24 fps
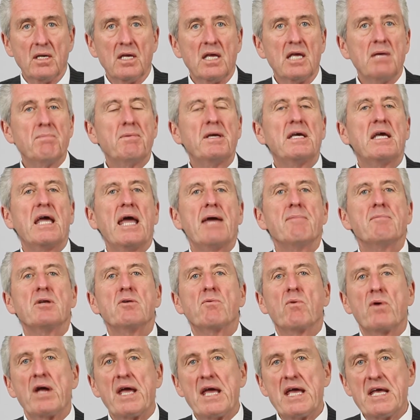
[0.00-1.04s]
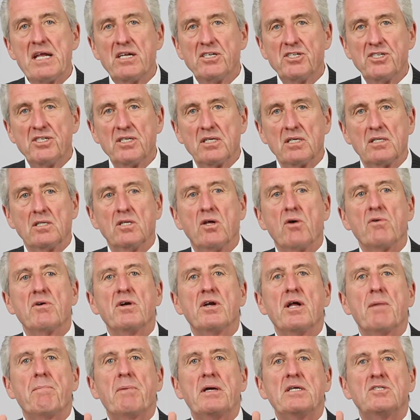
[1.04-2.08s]
He became enraged,
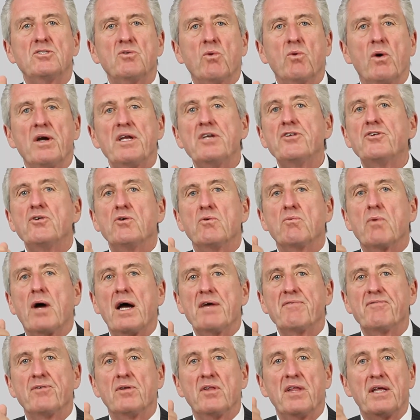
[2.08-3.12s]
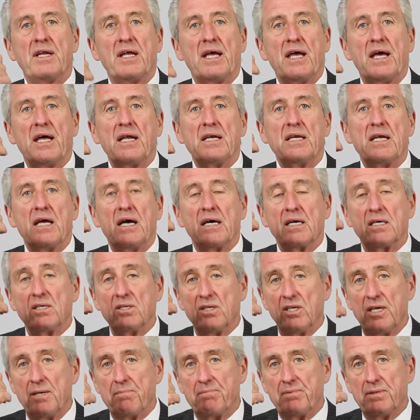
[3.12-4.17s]
loaded up a .22 rifle that had a
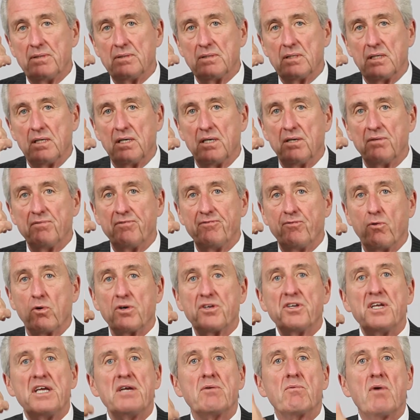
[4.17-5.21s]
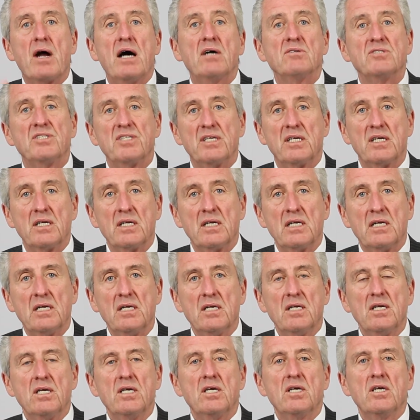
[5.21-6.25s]
clip of 14 rounds in it,
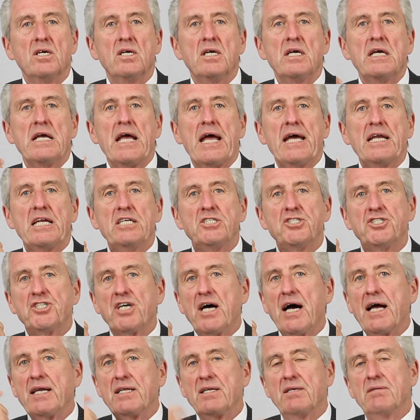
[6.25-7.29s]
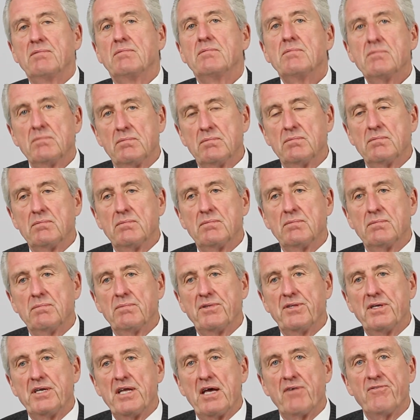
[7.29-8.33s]
and he shot
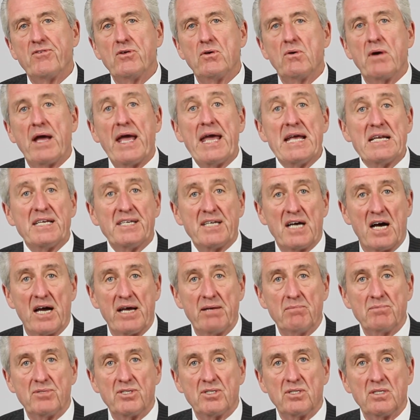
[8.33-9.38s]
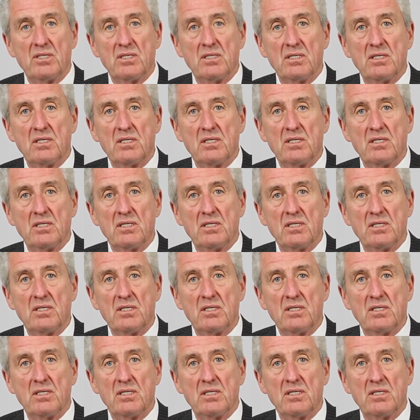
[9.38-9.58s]
the nephew 8 times,